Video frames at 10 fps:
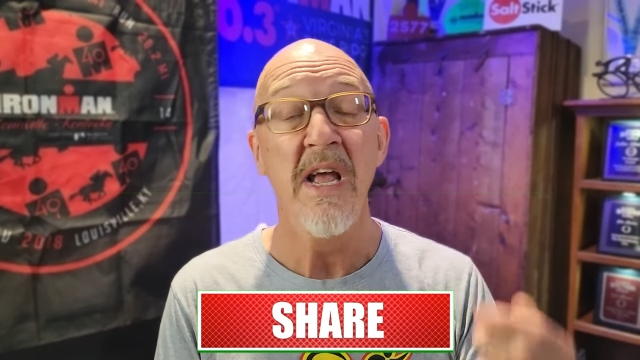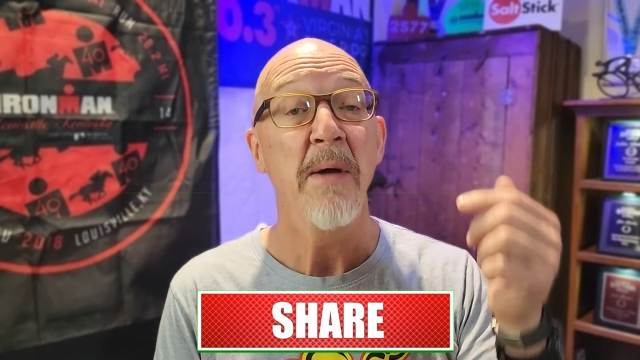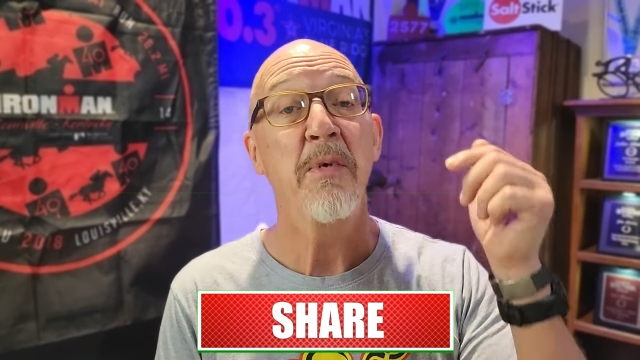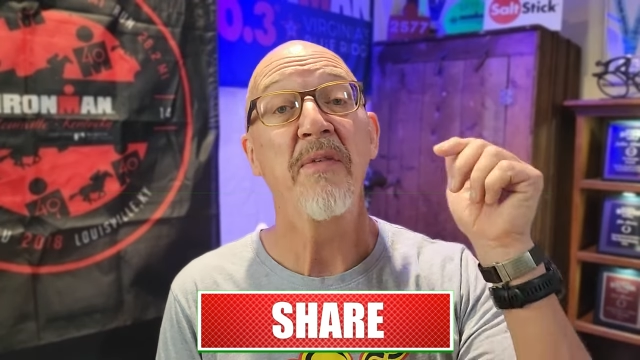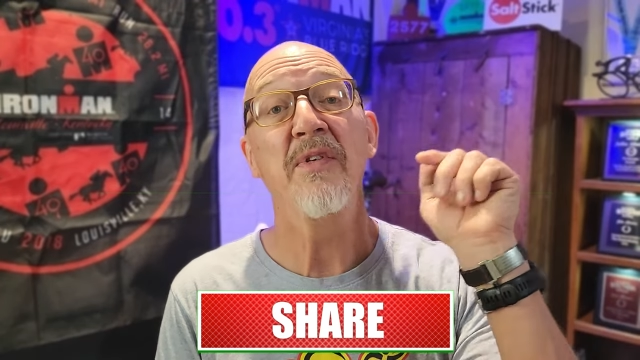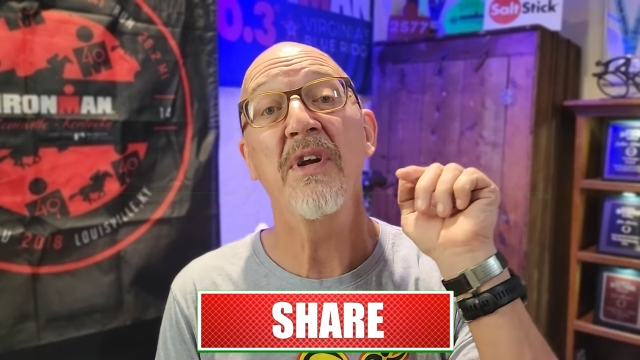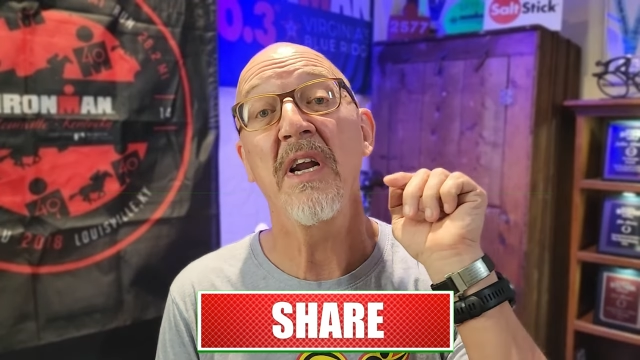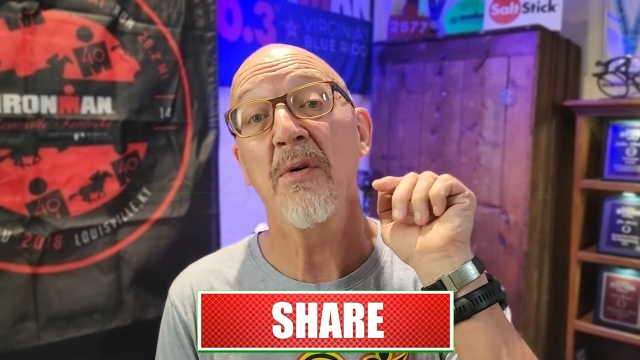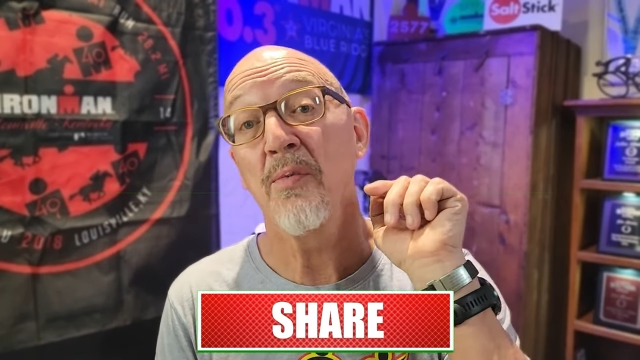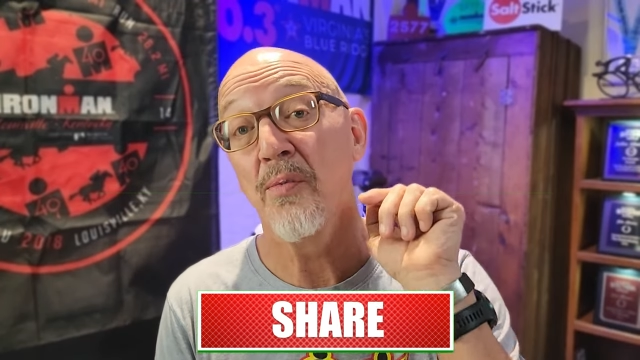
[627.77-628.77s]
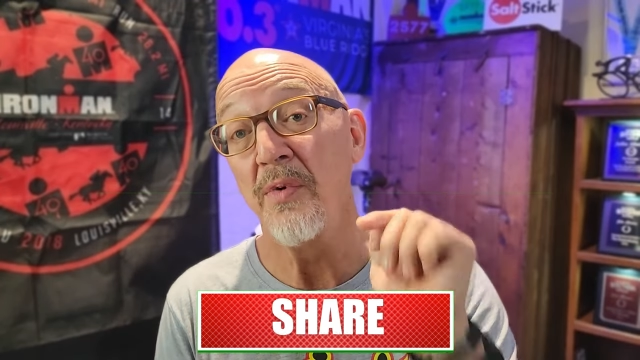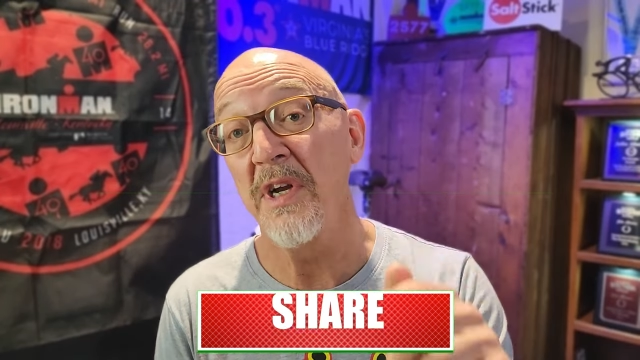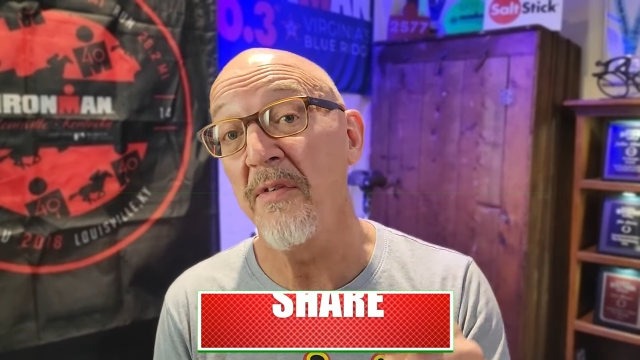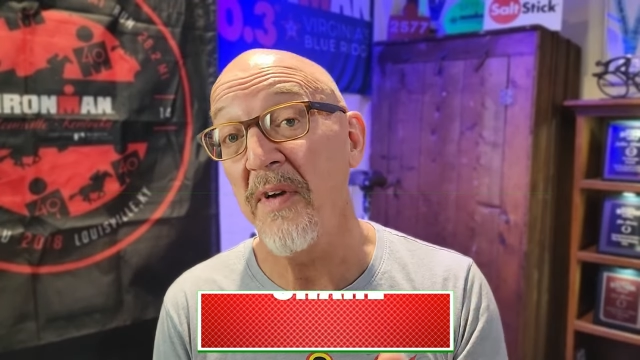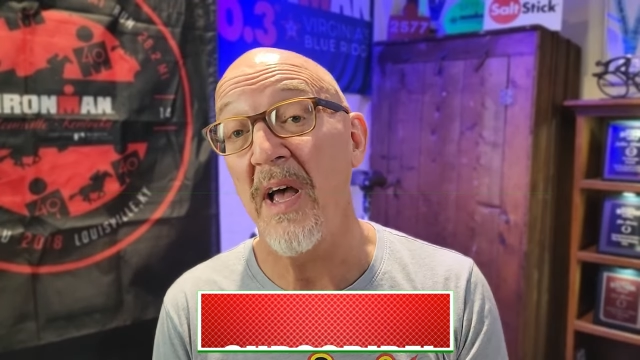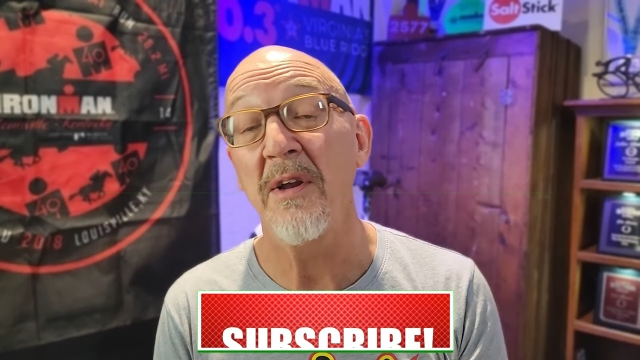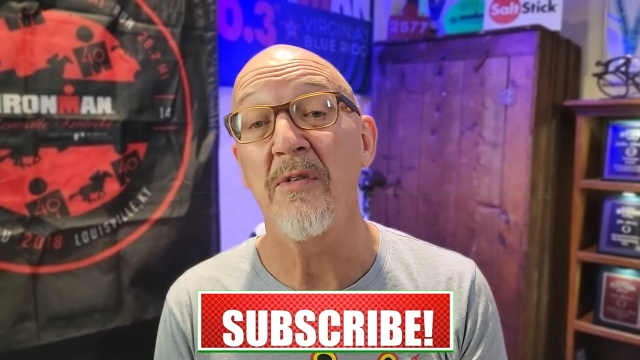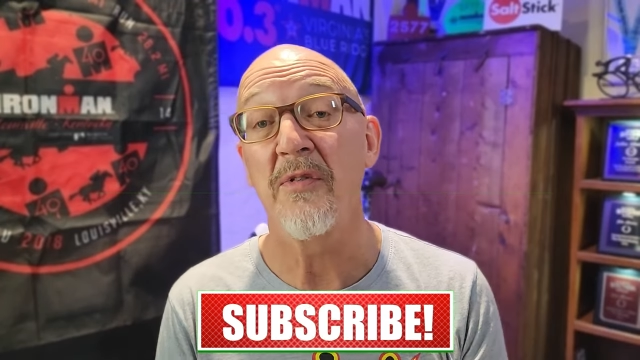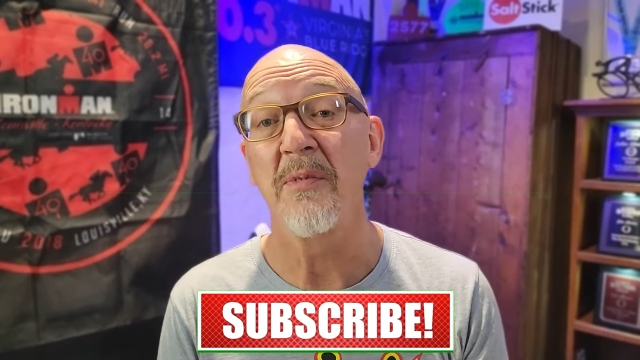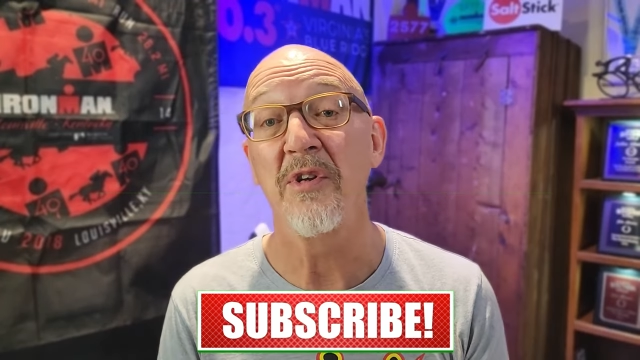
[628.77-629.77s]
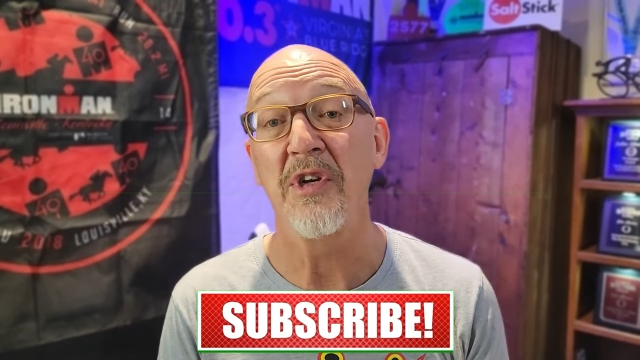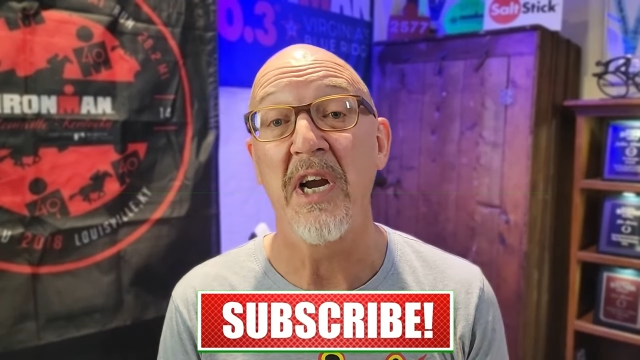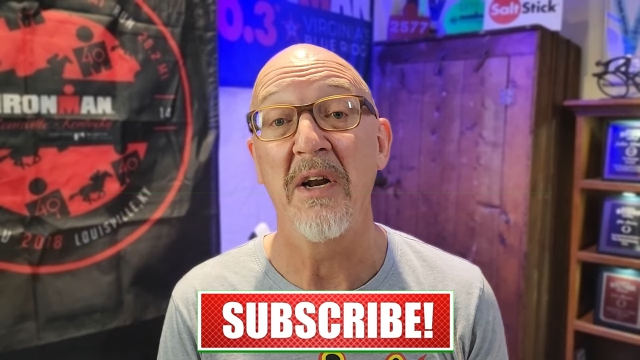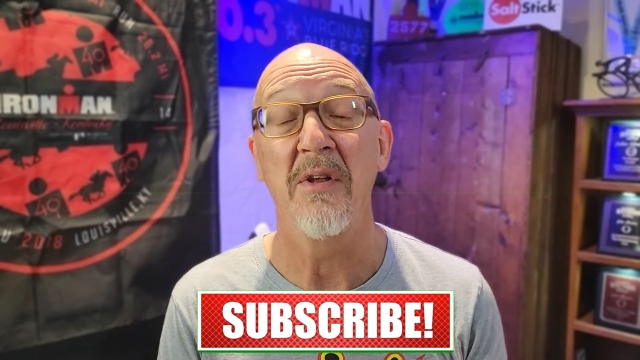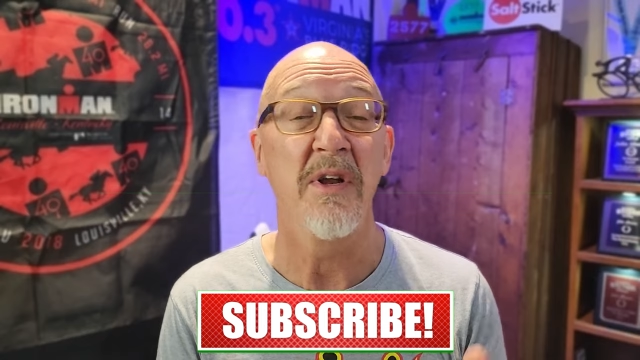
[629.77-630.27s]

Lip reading: But if you're getting real value from this channel